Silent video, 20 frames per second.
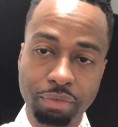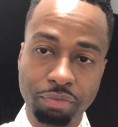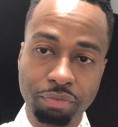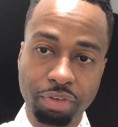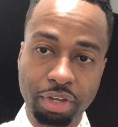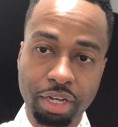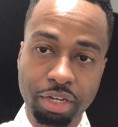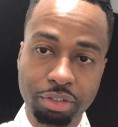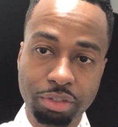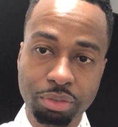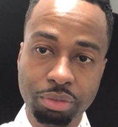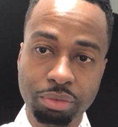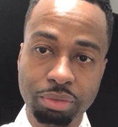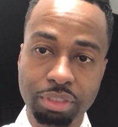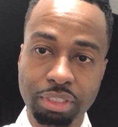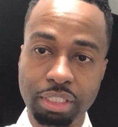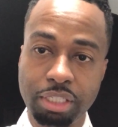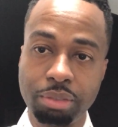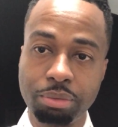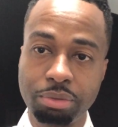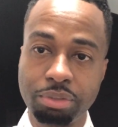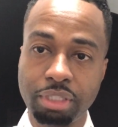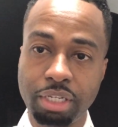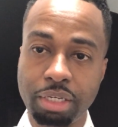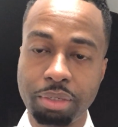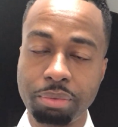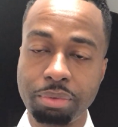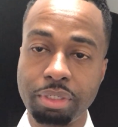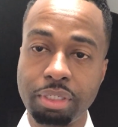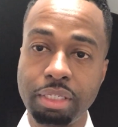value equals
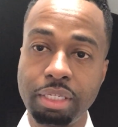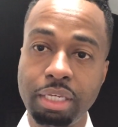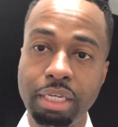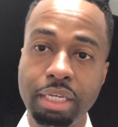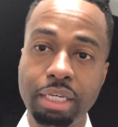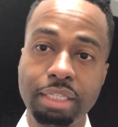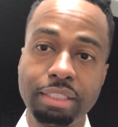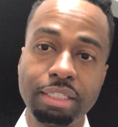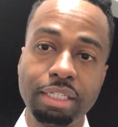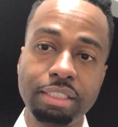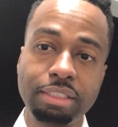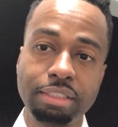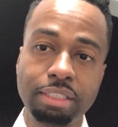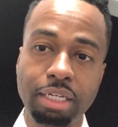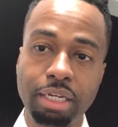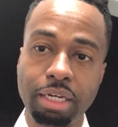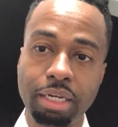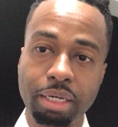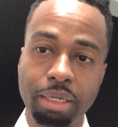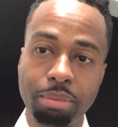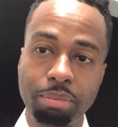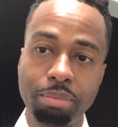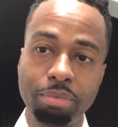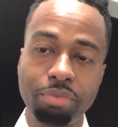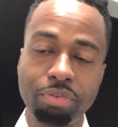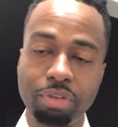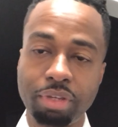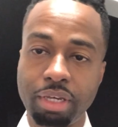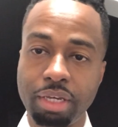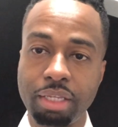equity. It takes time
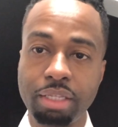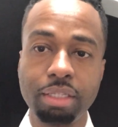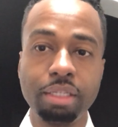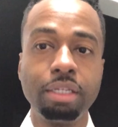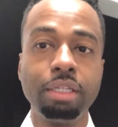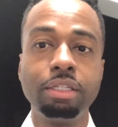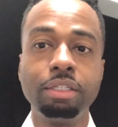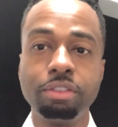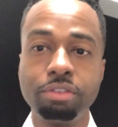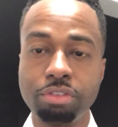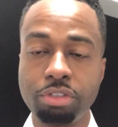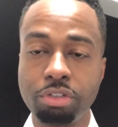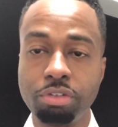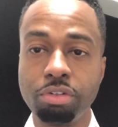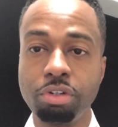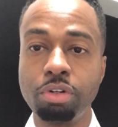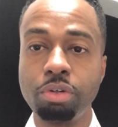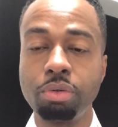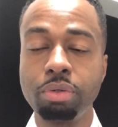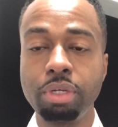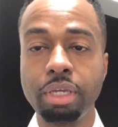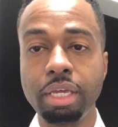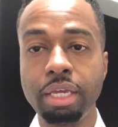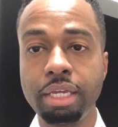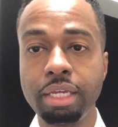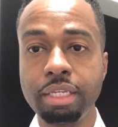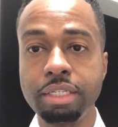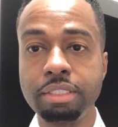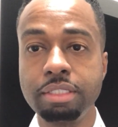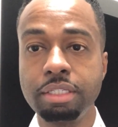for that to grow.
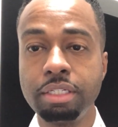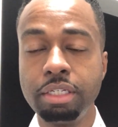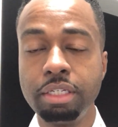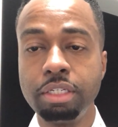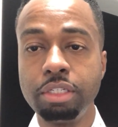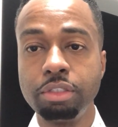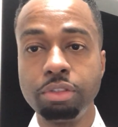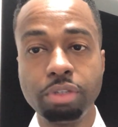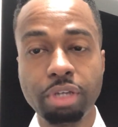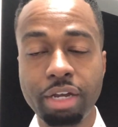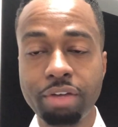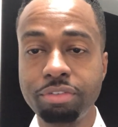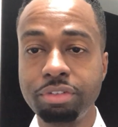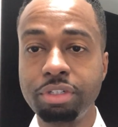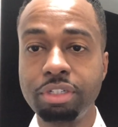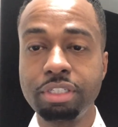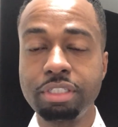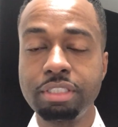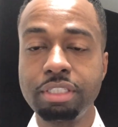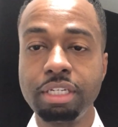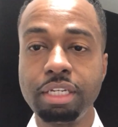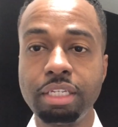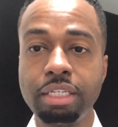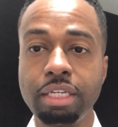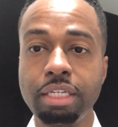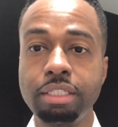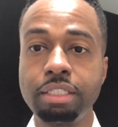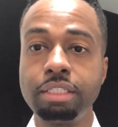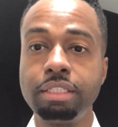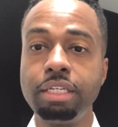And you have to understand
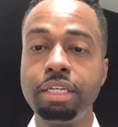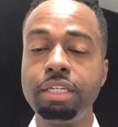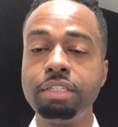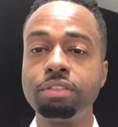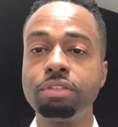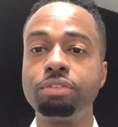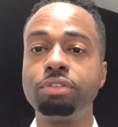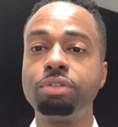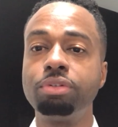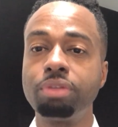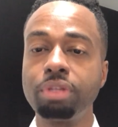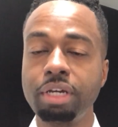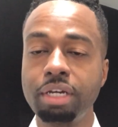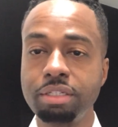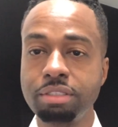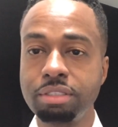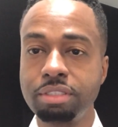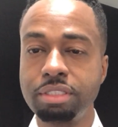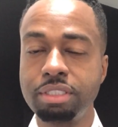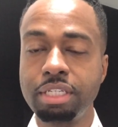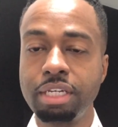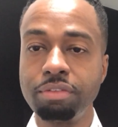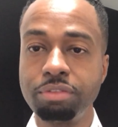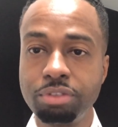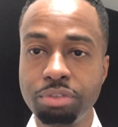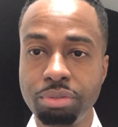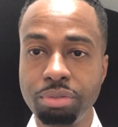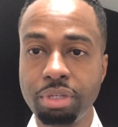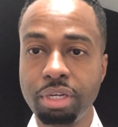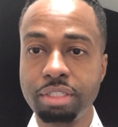that. The days of 2007,
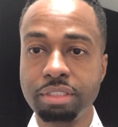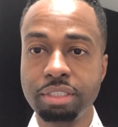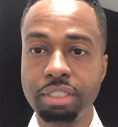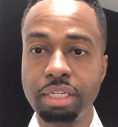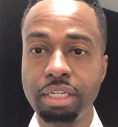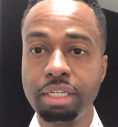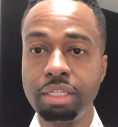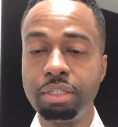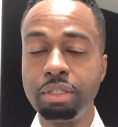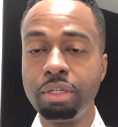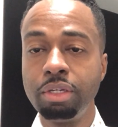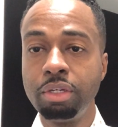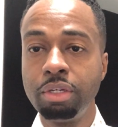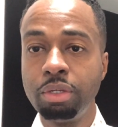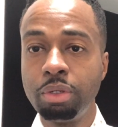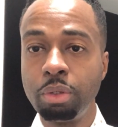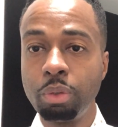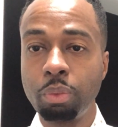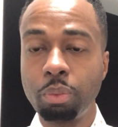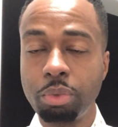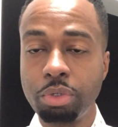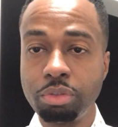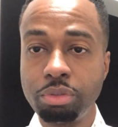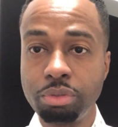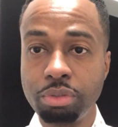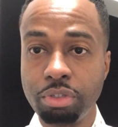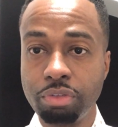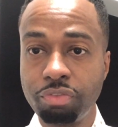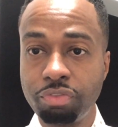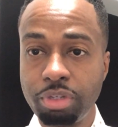2008, when you
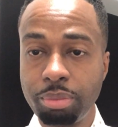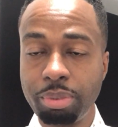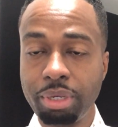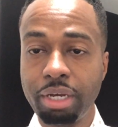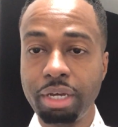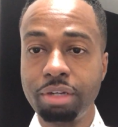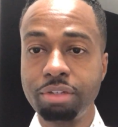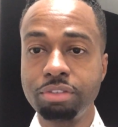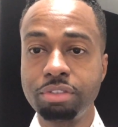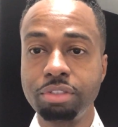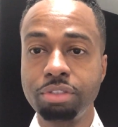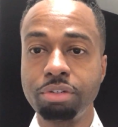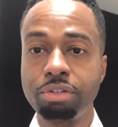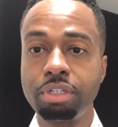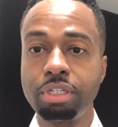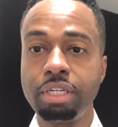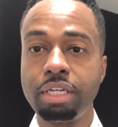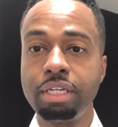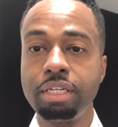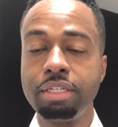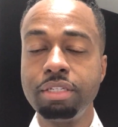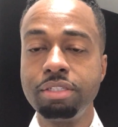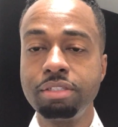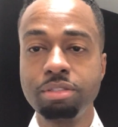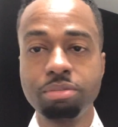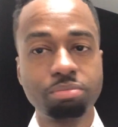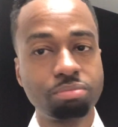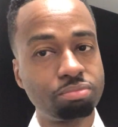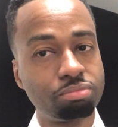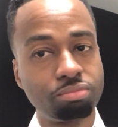could flip a house in 30
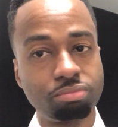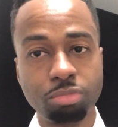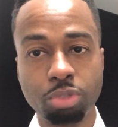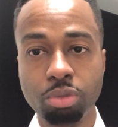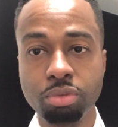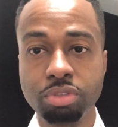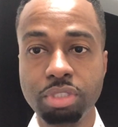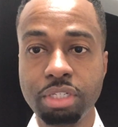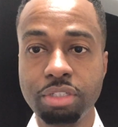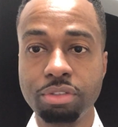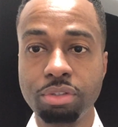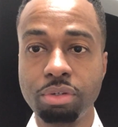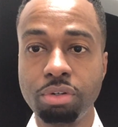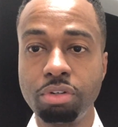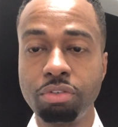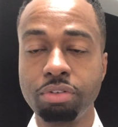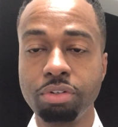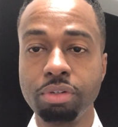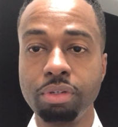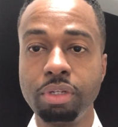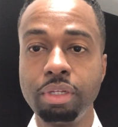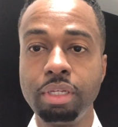days, those days are over.